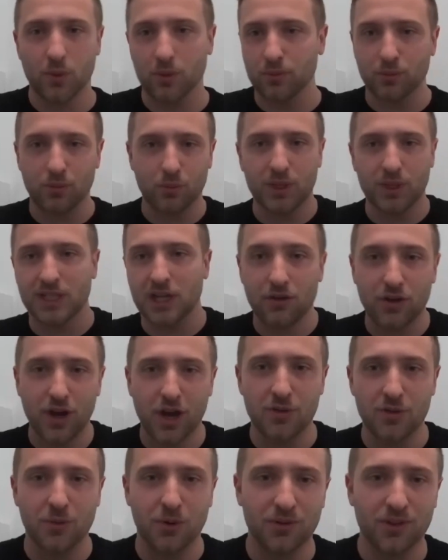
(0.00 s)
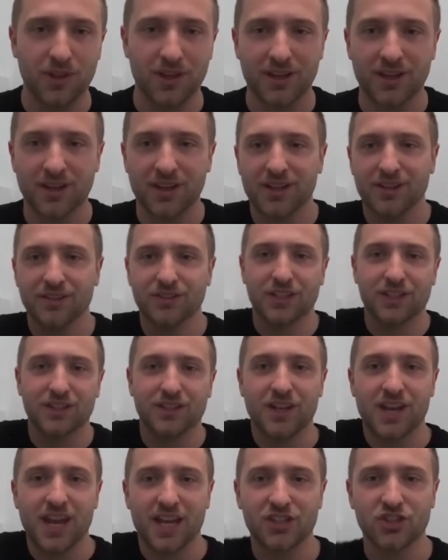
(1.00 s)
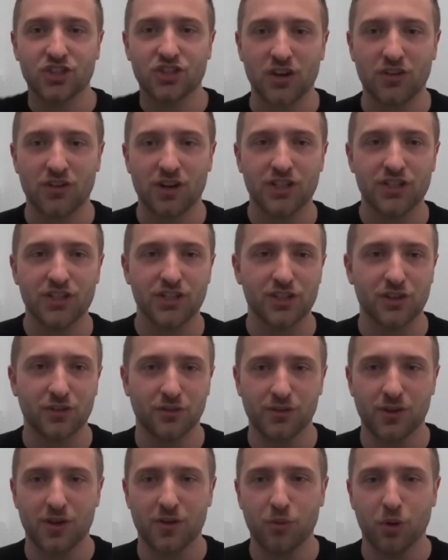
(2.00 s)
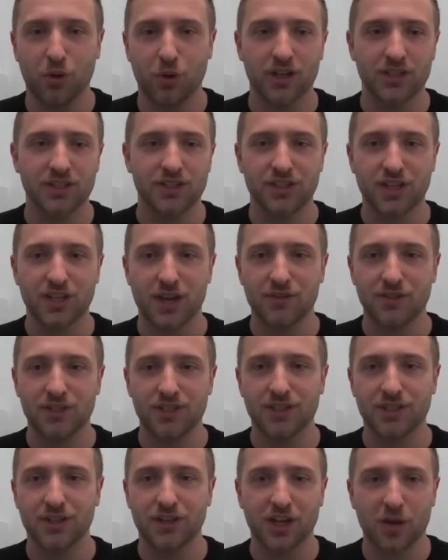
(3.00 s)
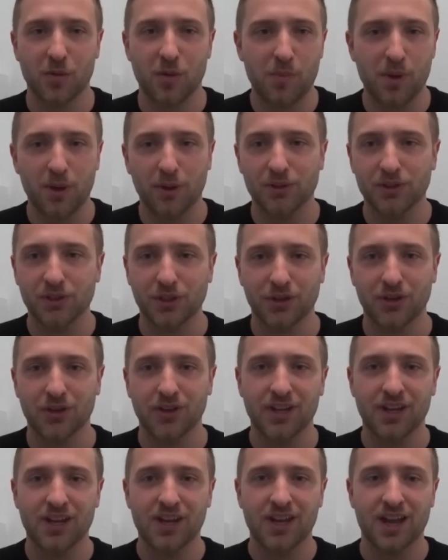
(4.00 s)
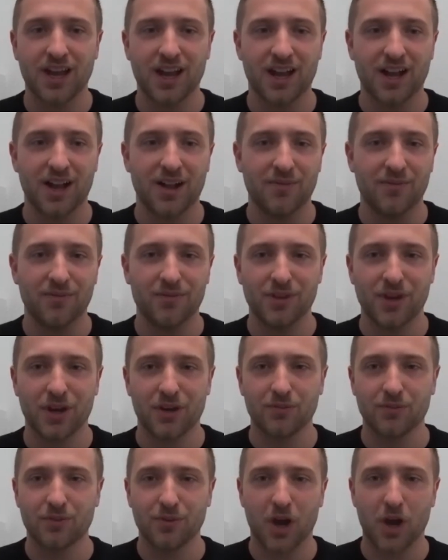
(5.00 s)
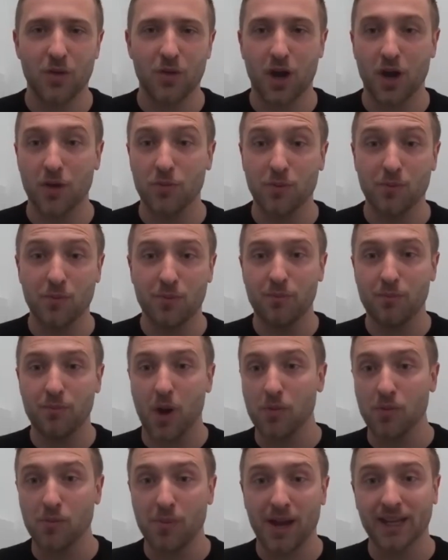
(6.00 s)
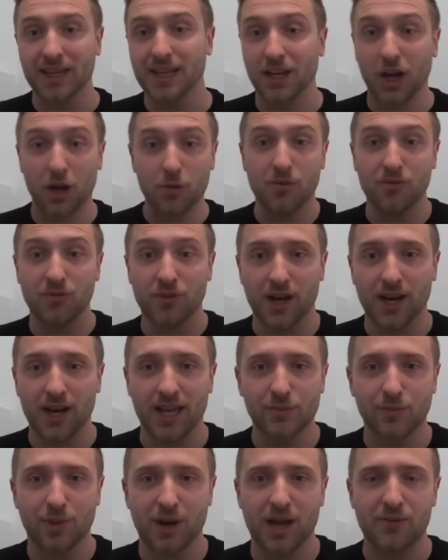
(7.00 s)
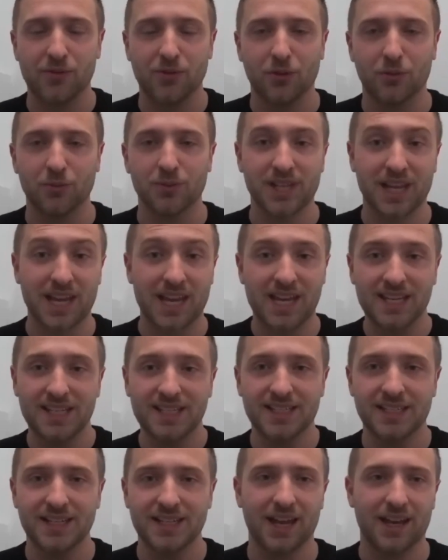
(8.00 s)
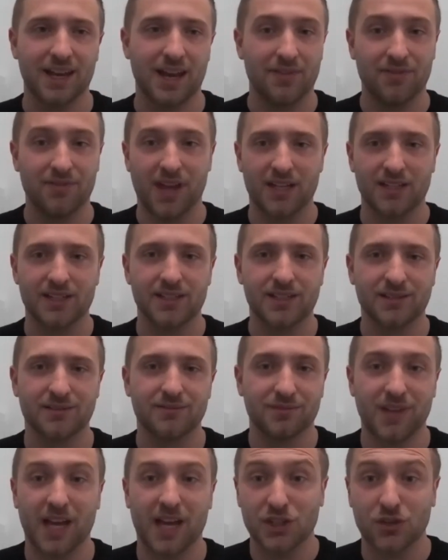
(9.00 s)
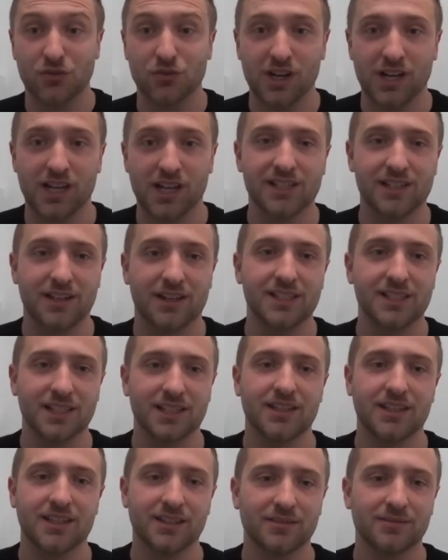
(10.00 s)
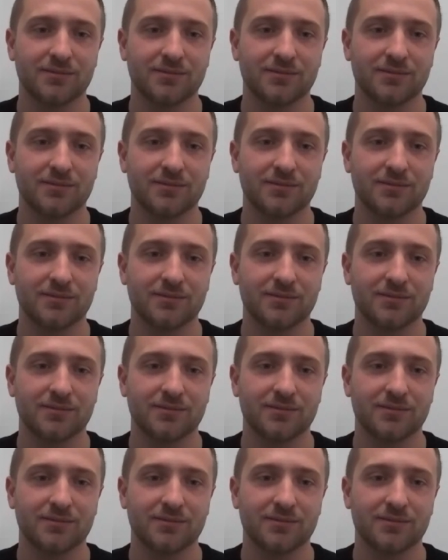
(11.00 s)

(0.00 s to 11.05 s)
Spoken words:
we don't know what the next generations of products and services that are going to be built on open banking and open finance platforms is, and that's the really exciting thing.